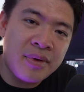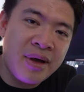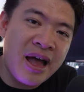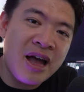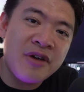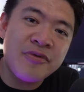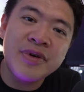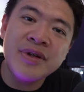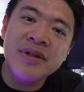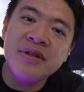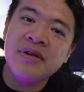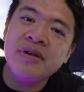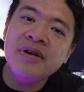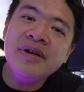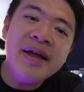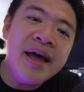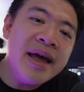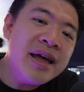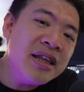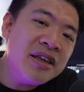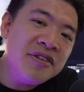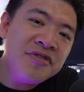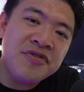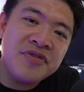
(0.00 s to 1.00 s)
have we learned
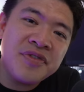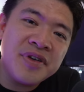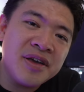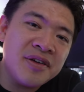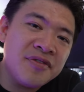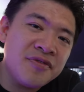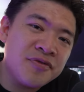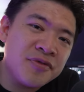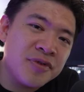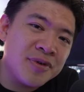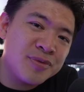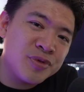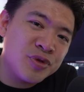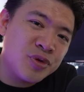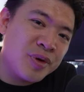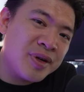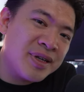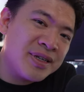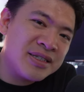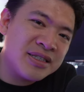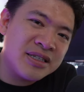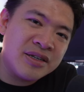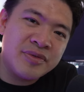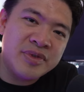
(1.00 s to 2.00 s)
anything from
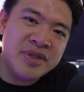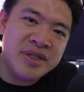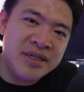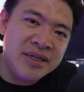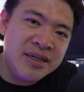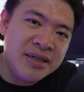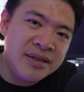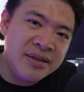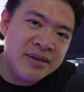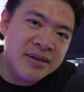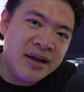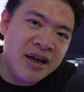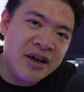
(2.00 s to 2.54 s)
2017?